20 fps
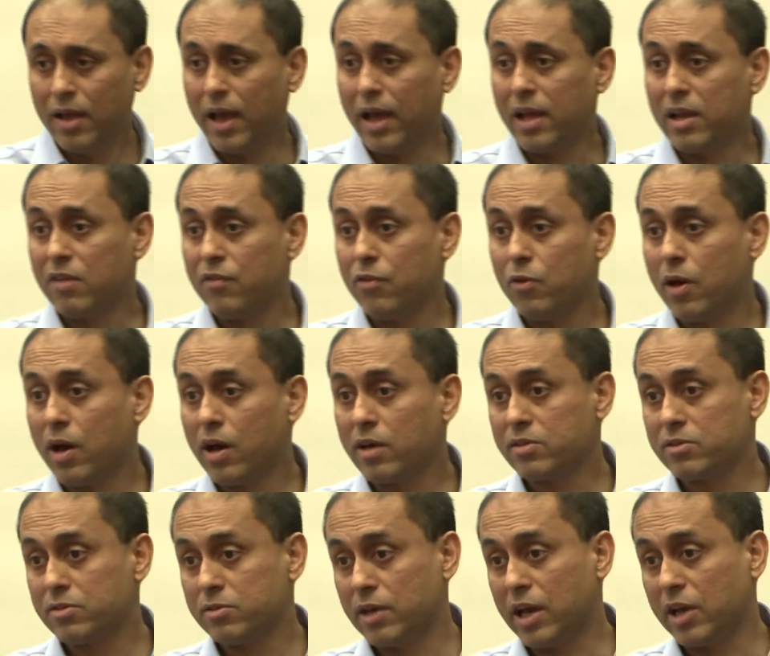And if you
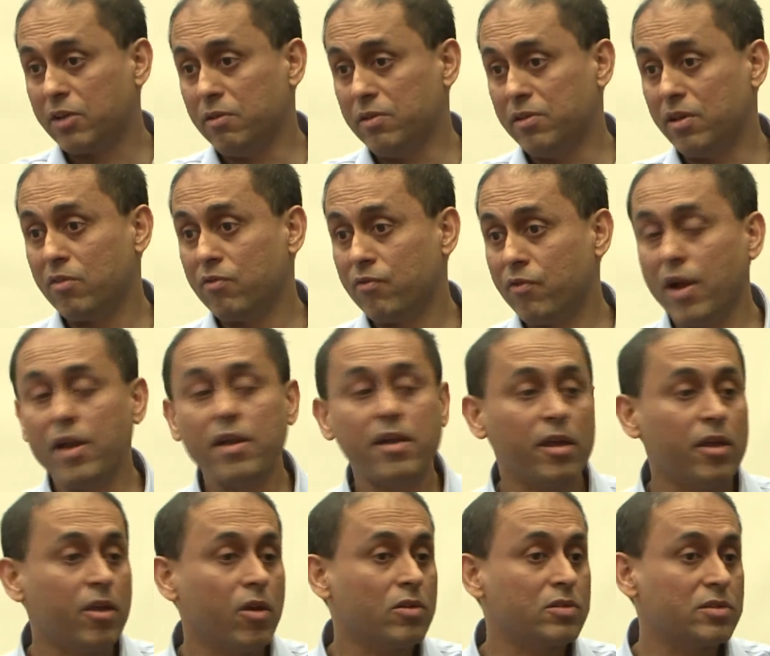actually start
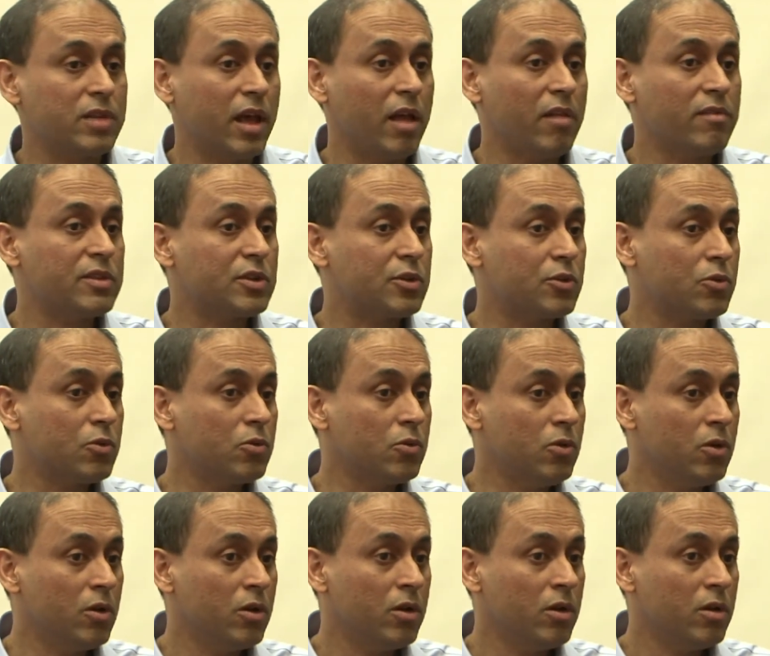funding yourself through